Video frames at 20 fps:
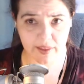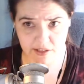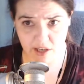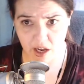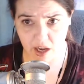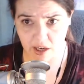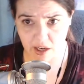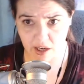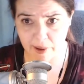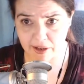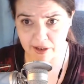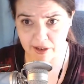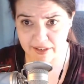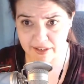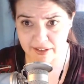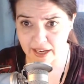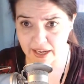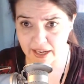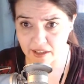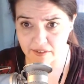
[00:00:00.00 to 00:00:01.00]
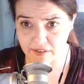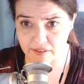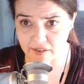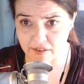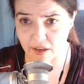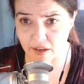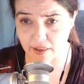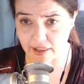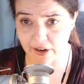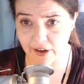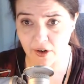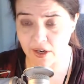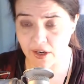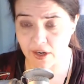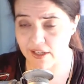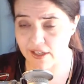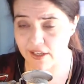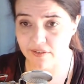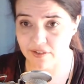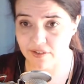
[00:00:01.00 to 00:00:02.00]
talk about naked
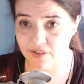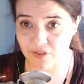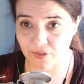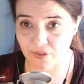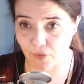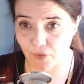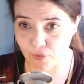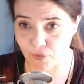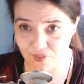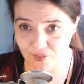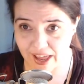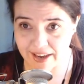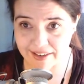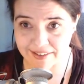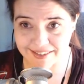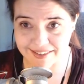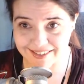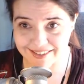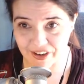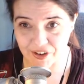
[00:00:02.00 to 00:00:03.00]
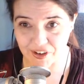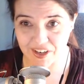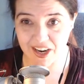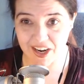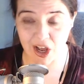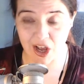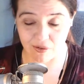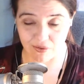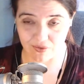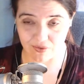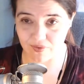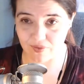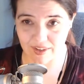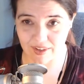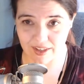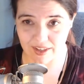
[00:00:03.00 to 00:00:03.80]
singularities, is if it flattens out enough.